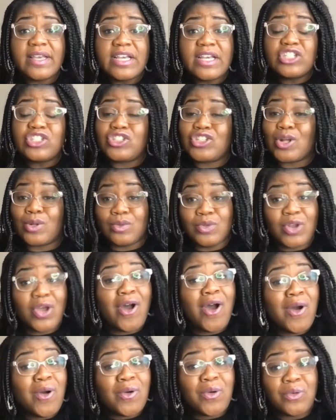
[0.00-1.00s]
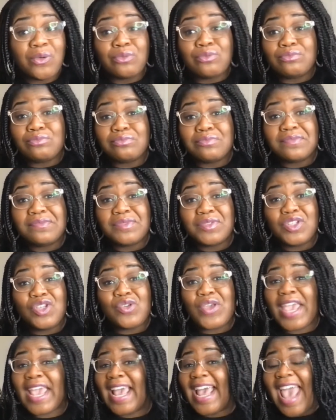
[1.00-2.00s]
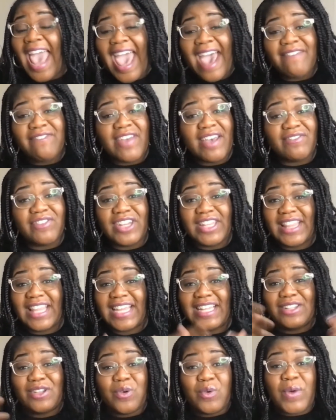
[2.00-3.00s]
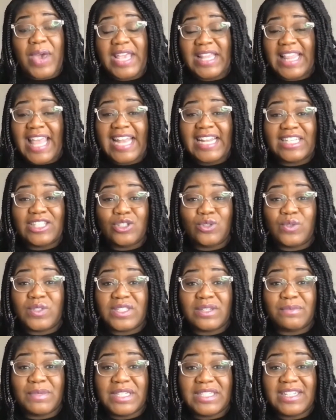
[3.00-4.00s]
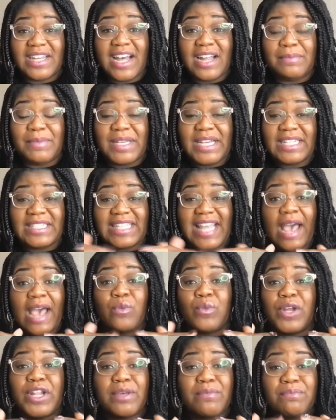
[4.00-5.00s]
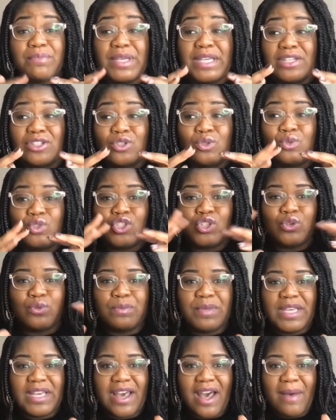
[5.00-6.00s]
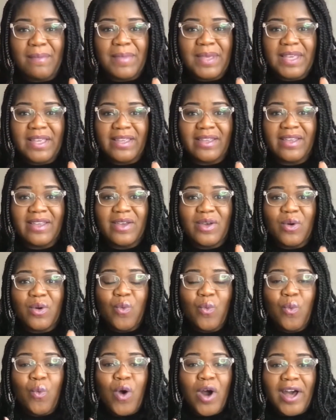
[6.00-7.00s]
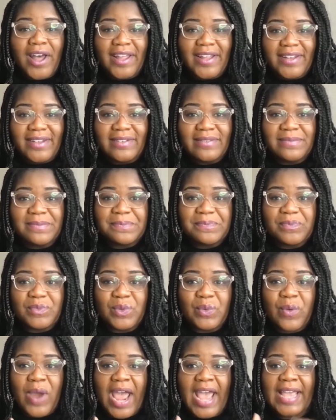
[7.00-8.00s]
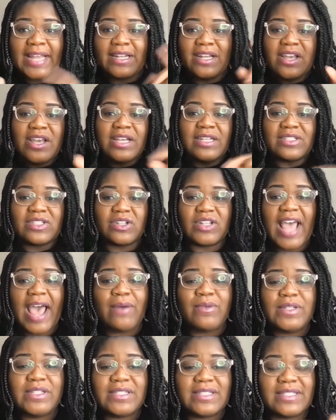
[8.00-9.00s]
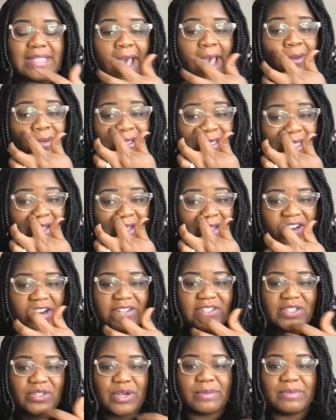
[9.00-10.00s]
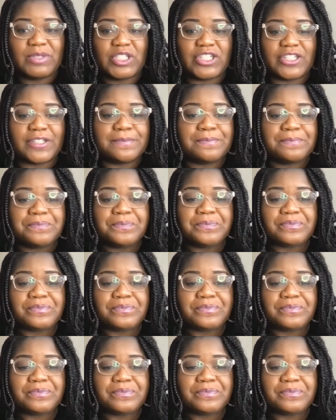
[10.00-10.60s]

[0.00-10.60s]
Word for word: So, no, you can't have everything the way that it used to be done because that wouldn't be you two becoming one, right? So that was that was the first scripture.